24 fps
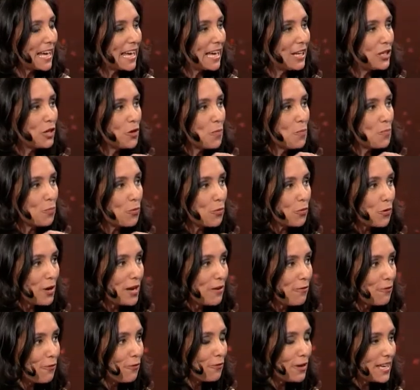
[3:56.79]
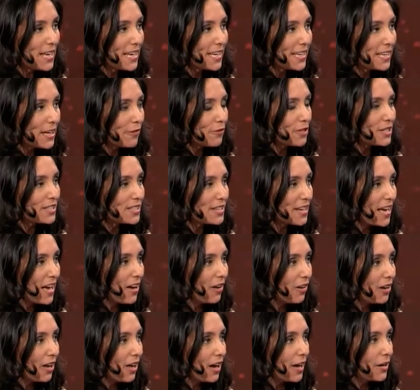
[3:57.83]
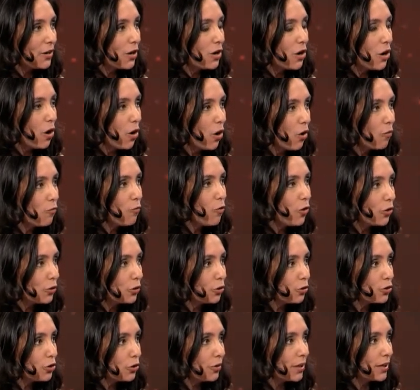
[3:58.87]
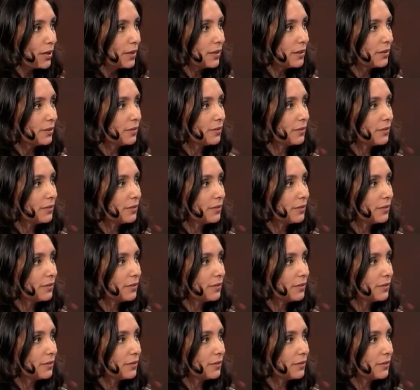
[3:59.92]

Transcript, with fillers: Can you briefly give us an outline of what you're doing?